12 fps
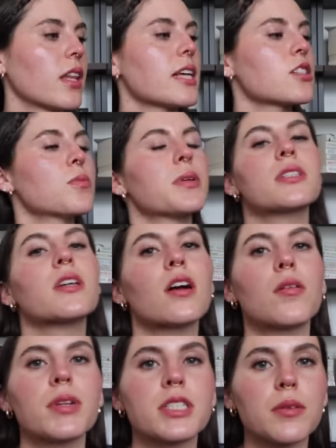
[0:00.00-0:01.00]
last two books that are
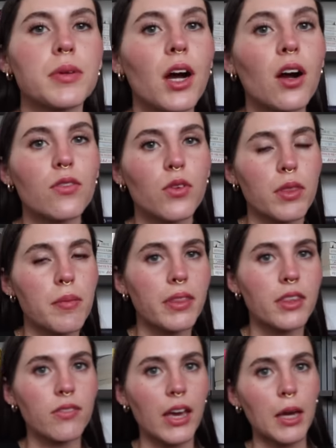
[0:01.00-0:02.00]
on my TBR for the
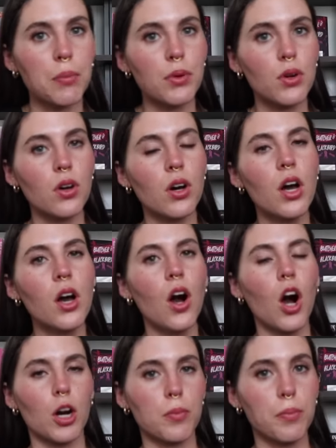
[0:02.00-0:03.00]
month of April
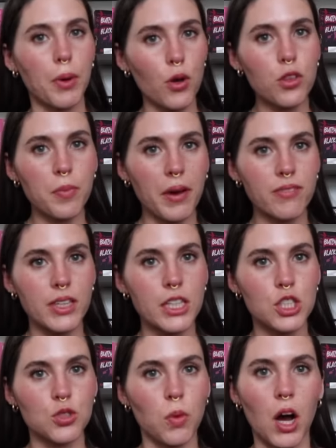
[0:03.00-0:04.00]
are both by
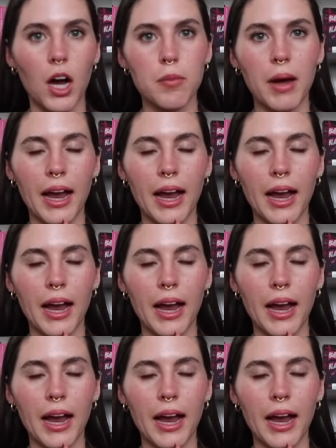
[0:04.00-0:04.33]
V.E. Schwab.